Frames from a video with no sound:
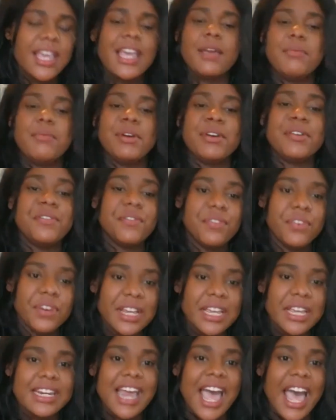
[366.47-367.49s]
and be
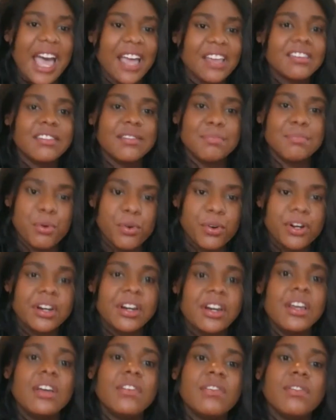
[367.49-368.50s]
free to ask
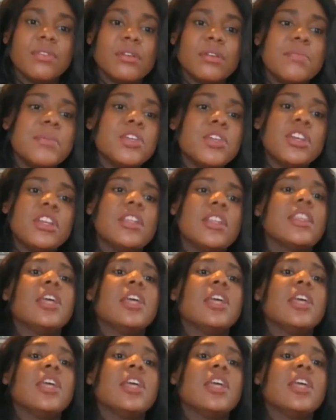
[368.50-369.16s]
support from the community